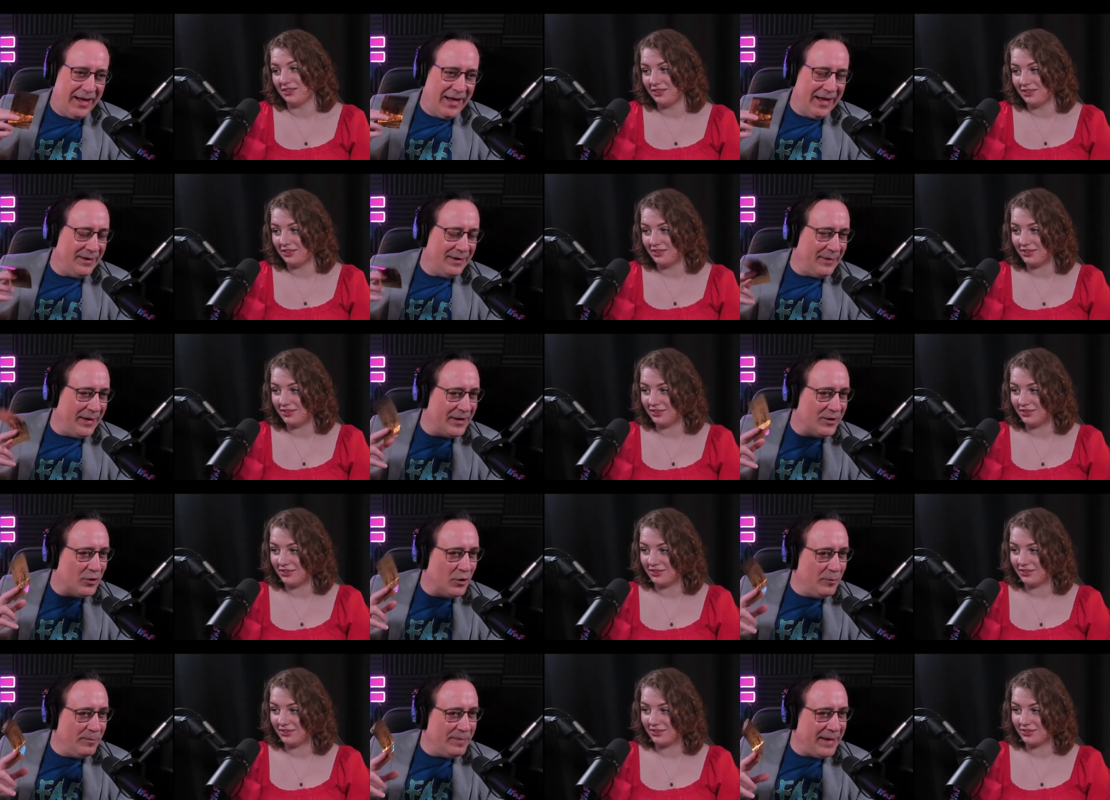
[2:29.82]
Speaker 1: Anyway,
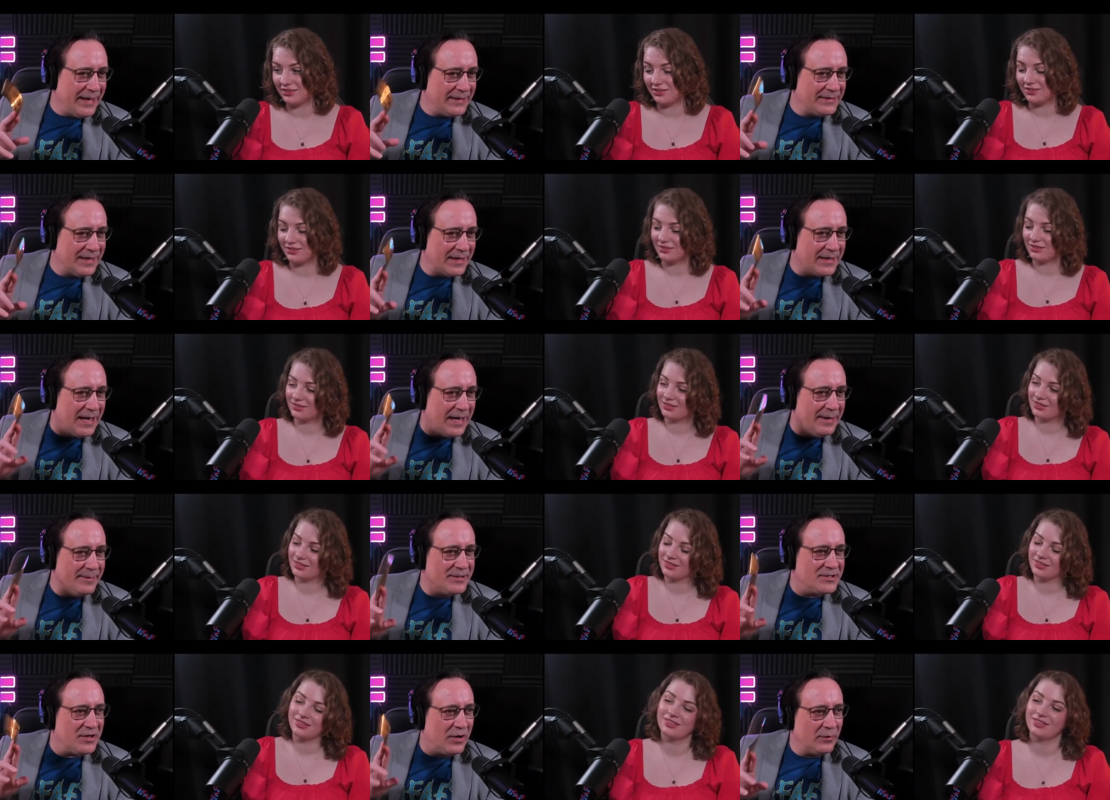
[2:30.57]
goldback.com.
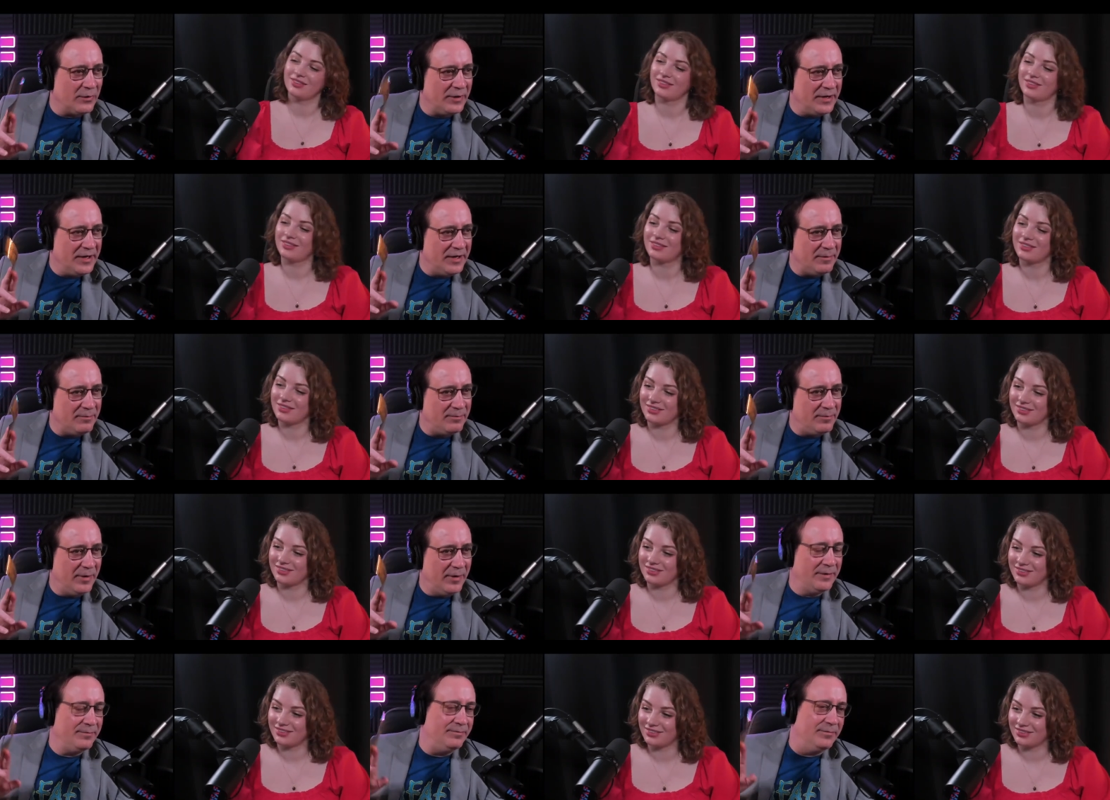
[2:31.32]
It's already a,
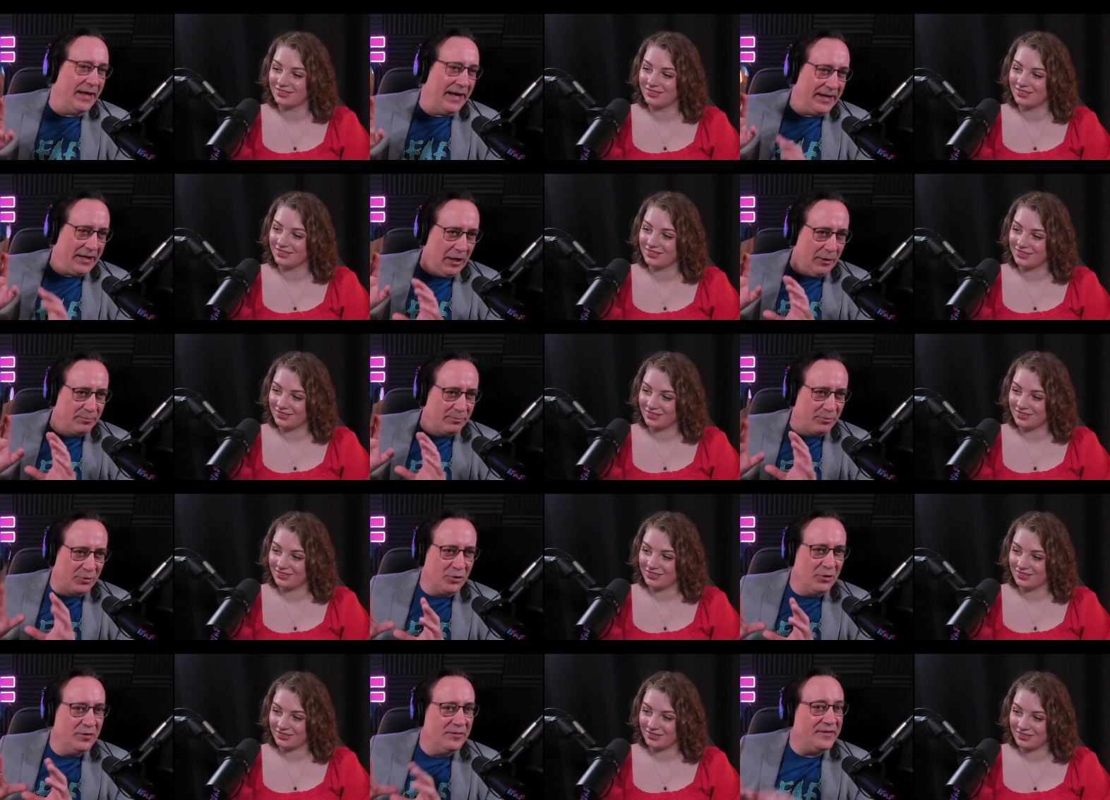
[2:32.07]
like
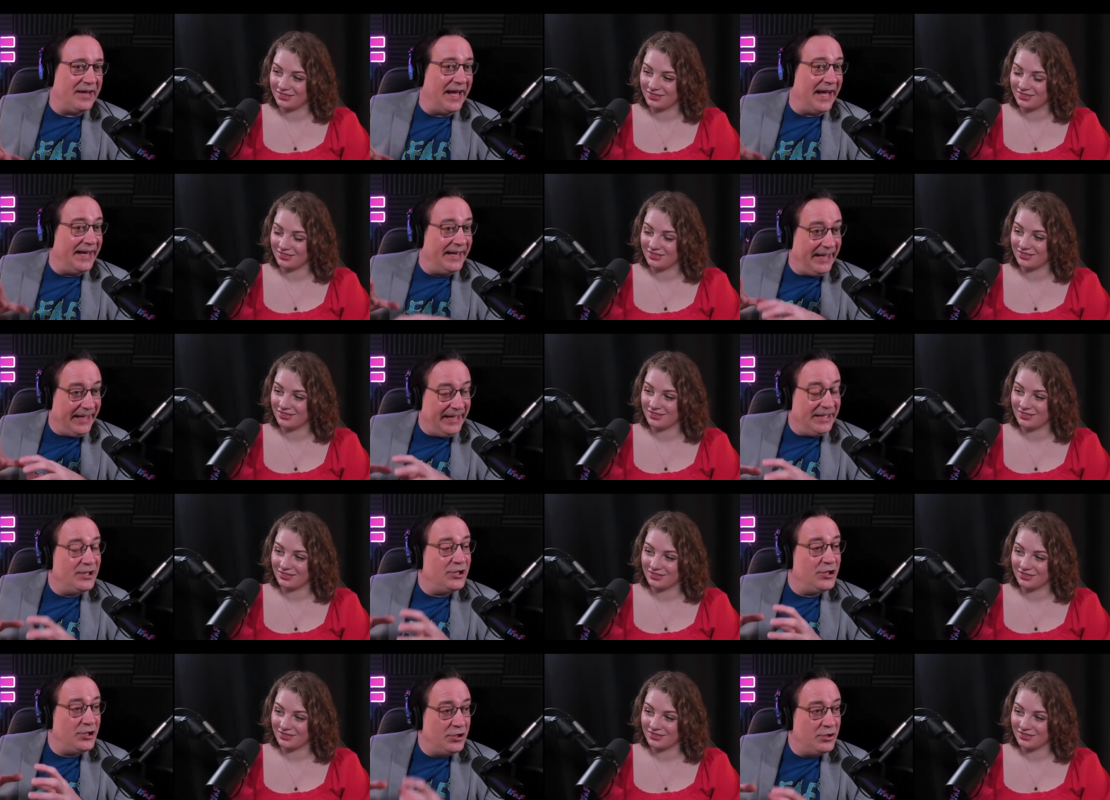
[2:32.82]
approved and
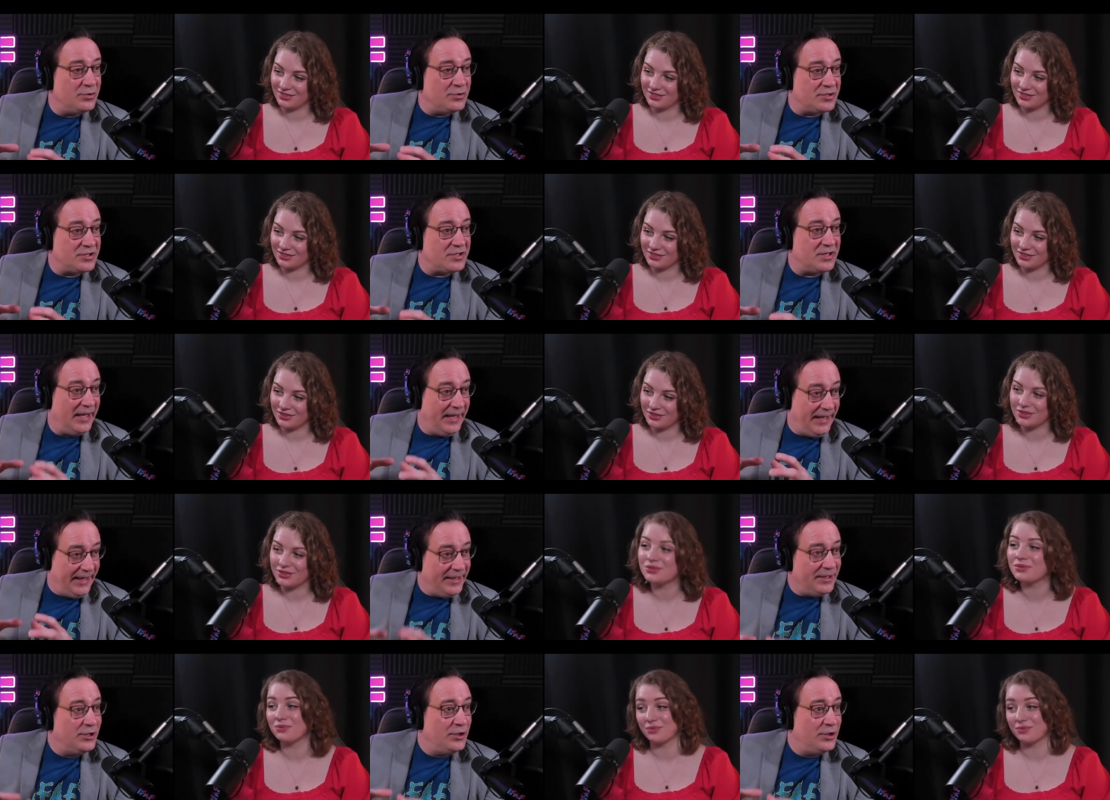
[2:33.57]
in use in